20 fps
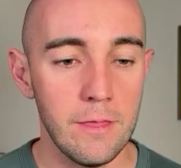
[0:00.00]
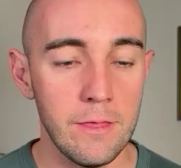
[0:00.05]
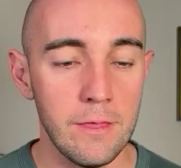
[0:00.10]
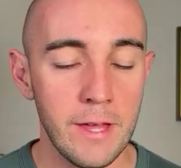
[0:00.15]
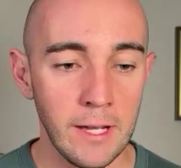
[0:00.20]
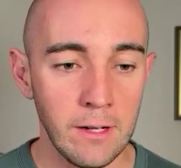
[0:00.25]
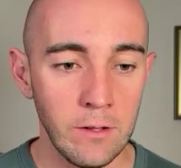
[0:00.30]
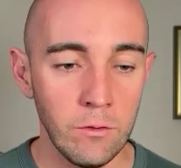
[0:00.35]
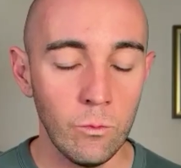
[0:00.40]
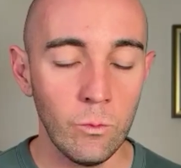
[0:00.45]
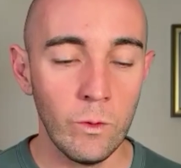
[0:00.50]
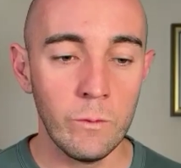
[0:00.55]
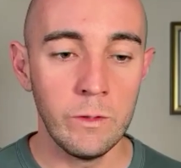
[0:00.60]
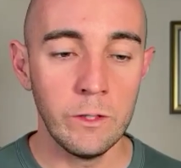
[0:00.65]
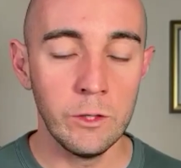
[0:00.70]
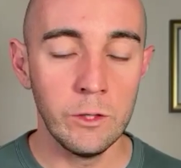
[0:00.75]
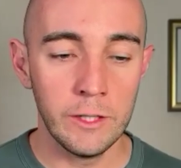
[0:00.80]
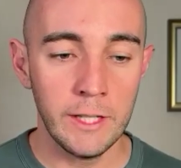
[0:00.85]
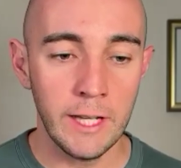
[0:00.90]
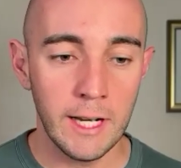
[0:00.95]
Then, when we
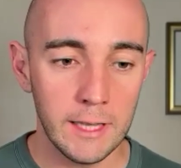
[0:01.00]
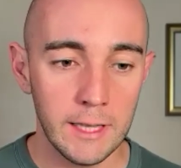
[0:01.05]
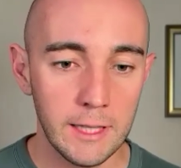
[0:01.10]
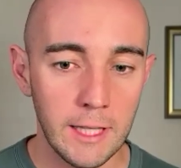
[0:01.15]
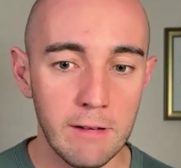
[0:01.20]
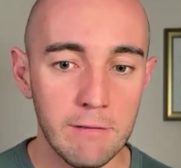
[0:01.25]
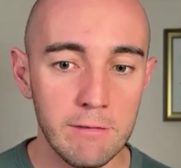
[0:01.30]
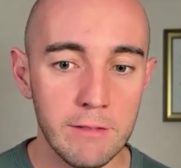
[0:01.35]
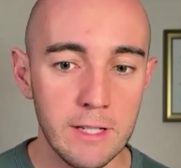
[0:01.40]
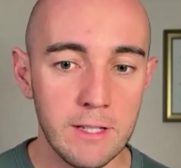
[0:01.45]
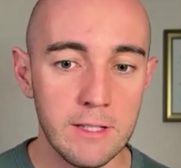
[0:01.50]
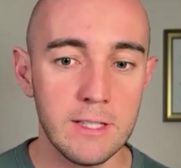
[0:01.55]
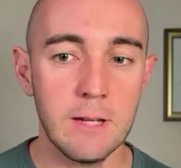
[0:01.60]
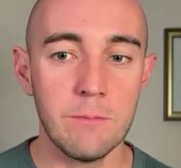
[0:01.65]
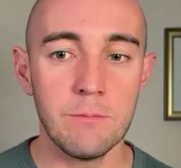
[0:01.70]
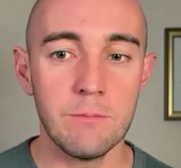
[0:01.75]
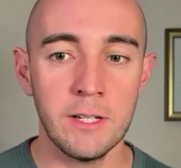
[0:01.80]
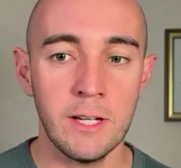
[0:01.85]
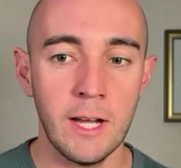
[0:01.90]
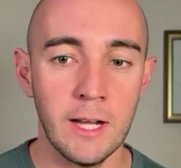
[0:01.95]
learn how to love,
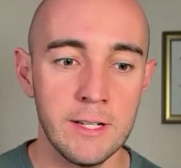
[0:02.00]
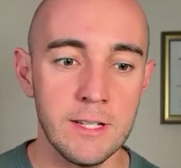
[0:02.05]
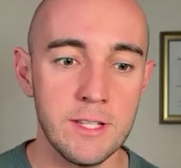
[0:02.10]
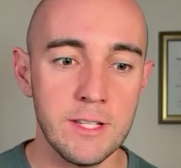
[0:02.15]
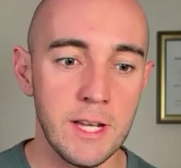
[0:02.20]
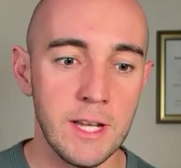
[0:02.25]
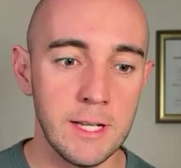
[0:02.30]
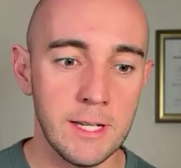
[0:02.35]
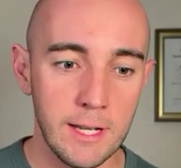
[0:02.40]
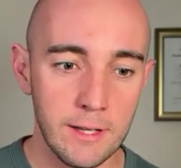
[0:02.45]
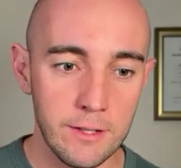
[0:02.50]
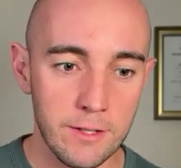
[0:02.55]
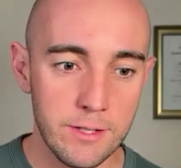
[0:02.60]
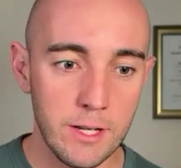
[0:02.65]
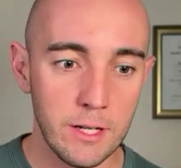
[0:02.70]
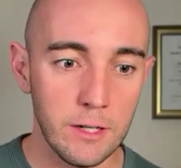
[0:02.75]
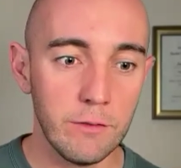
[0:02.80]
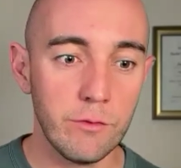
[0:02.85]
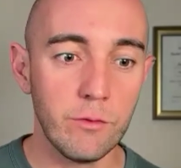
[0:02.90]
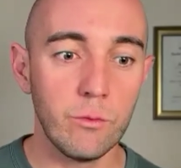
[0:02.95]
accept, and understand
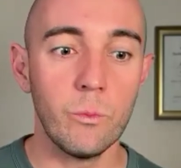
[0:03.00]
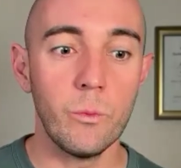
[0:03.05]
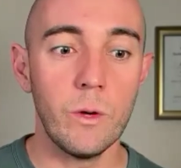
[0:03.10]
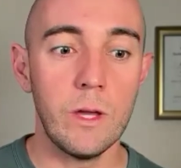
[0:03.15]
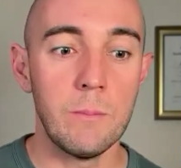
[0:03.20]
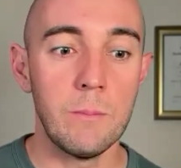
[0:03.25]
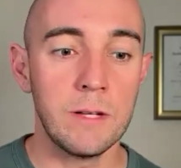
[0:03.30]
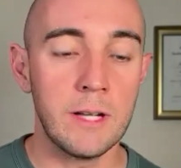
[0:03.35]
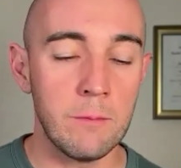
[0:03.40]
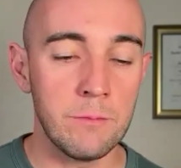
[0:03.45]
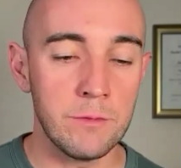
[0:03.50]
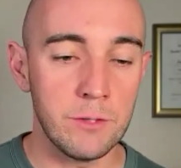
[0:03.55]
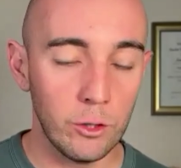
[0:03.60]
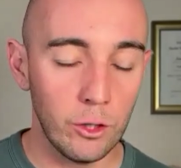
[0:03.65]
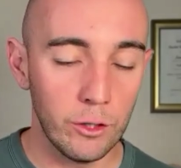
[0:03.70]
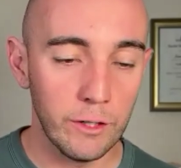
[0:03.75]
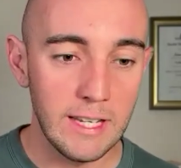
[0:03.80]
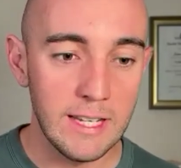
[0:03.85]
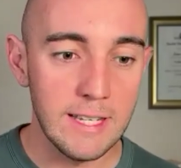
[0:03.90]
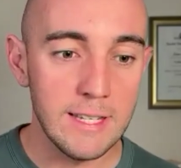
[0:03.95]
ourselves, it becomes a
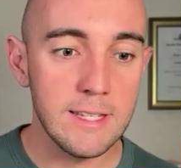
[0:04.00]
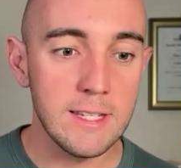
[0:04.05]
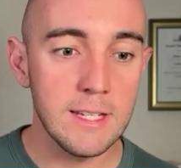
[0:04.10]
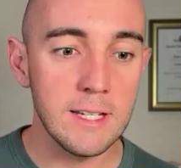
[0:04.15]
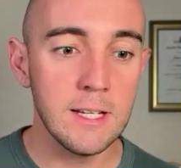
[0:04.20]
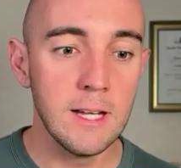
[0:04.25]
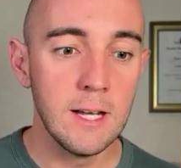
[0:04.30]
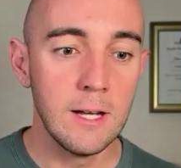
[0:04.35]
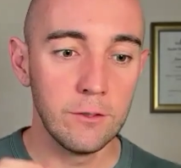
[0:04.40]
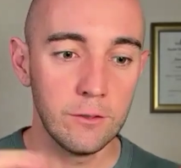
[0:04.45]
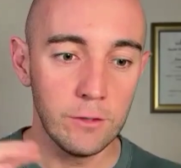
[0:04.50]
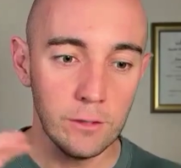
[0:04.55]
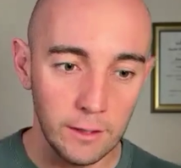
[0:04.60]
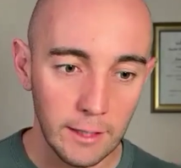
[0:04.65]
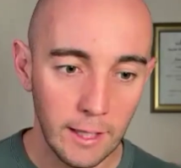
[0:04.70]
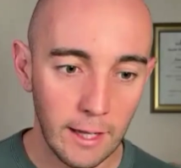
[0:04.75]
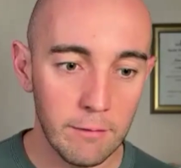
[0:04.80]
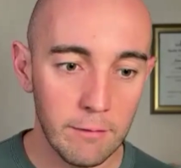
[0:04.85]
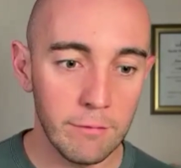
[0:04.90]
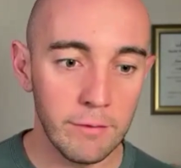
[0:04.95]
lot easier to
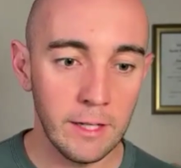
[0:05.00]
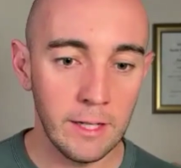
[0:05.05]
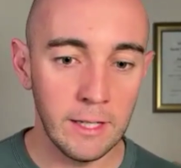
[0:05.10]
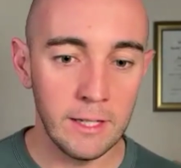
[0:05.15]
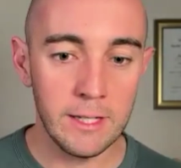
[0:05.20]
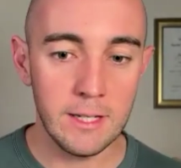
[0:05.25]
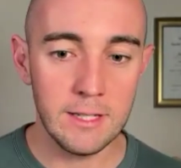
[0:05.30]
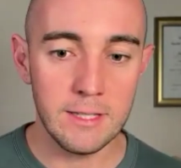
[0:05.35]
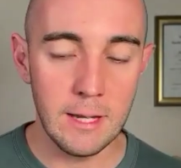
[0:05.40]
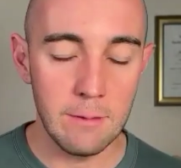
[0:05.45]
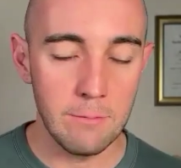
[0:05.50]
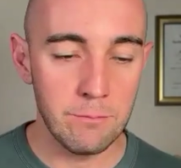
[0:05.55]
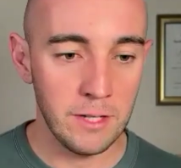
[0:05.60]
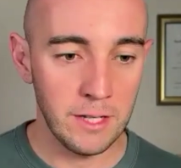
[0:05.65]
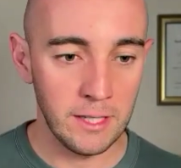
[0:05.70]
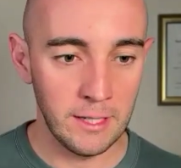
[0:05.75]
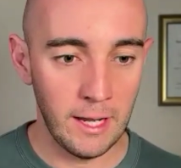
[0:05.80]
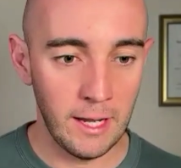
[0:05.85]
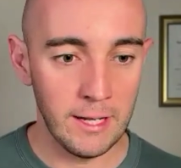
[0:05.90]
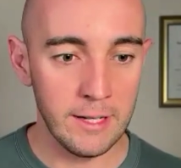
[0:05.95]
love and accept
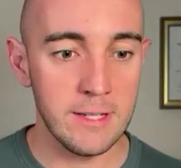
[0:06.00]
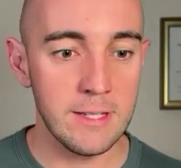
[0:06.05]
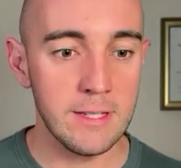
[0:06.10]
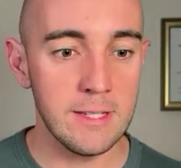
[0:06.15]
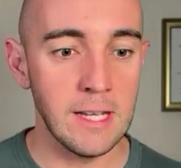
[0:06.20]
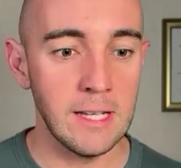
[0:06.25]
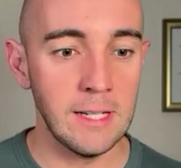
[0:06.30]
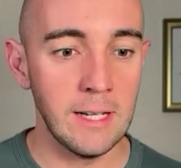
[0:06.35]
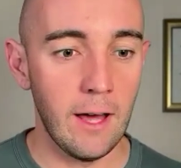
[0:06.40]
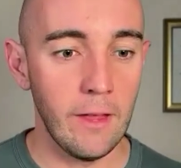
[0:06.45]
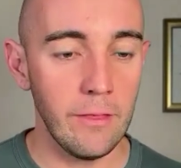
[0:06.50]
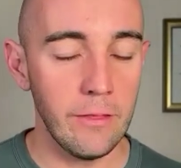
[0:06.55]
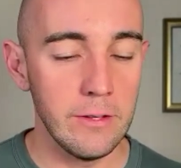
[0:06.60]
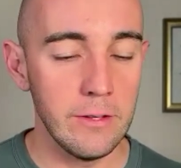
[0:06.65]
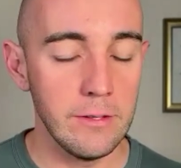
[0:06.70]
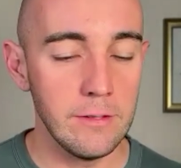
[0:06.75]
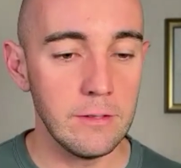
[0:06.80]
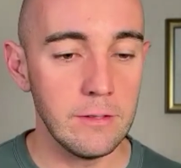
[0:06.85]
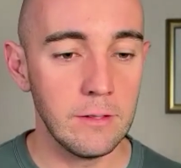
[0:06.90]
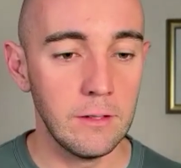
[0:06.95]
and understand
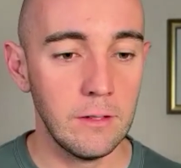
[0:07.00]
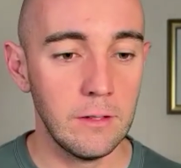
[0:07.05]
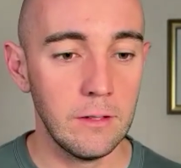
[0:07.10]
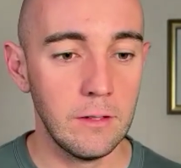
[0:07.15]
others.